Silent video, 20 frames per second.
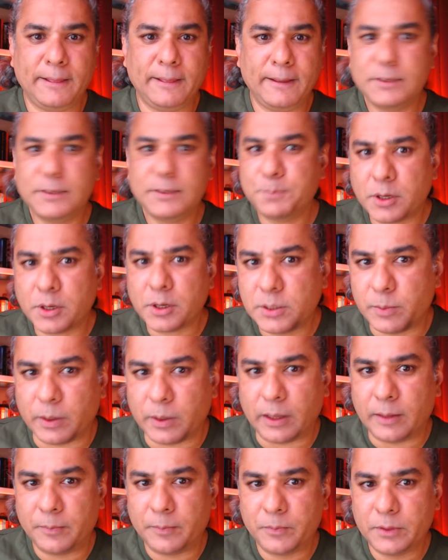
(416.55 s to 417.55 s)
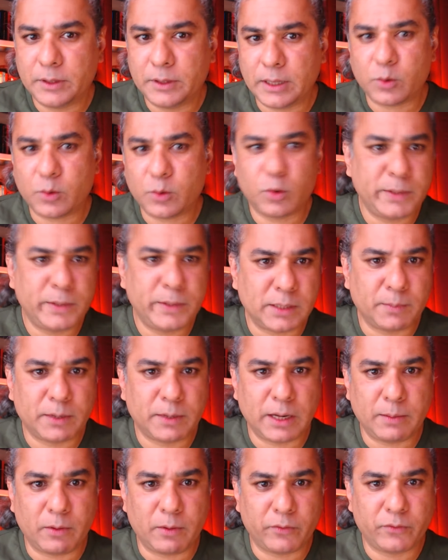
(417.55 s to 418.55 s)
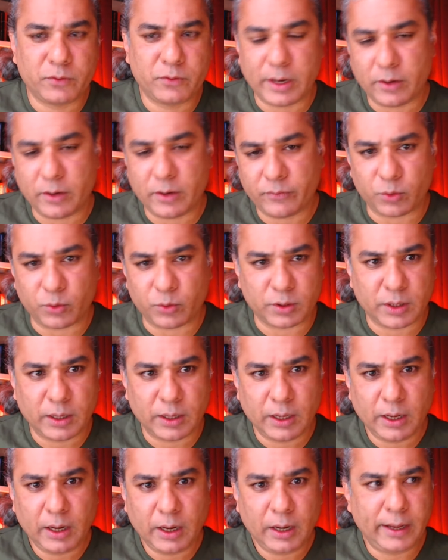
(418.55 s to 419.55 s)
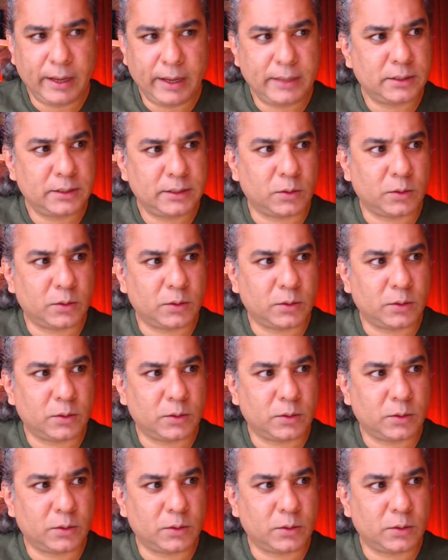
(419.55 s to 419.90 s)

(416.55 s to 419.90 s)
It's possible. There could be some grain of truth. Is it